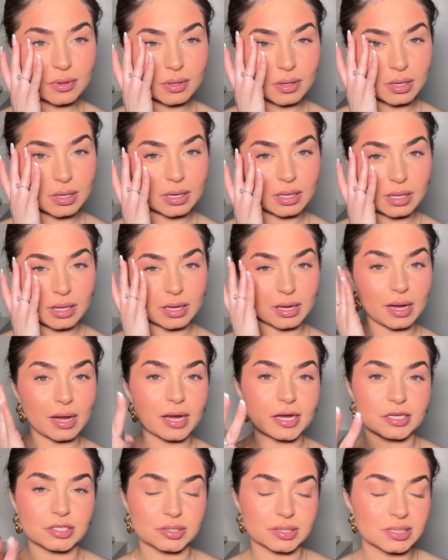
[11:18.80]
And it like
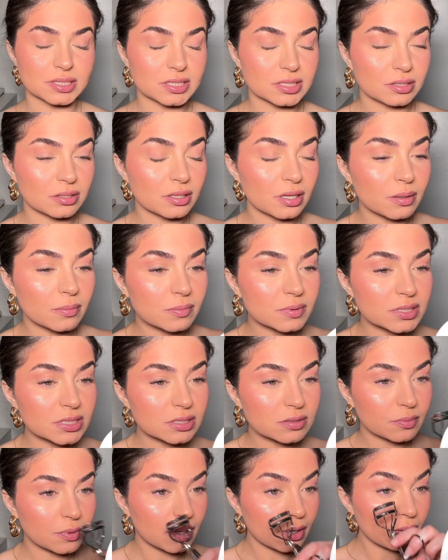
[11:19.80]
hydrates your lips
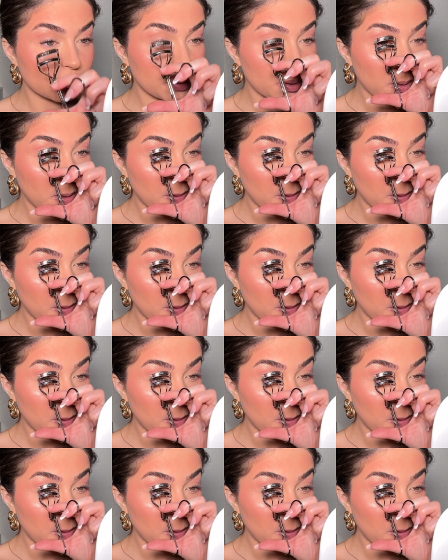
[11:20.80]
as well.